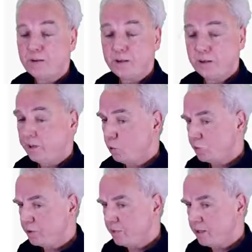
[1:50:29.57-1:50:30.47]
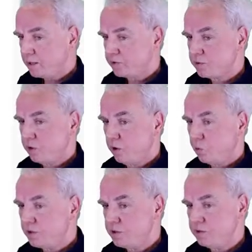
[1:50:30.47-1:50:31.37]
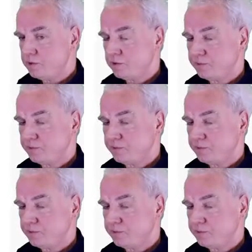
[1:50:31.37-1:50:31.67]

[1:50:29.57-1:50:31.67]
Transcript: Any more remarks or questions?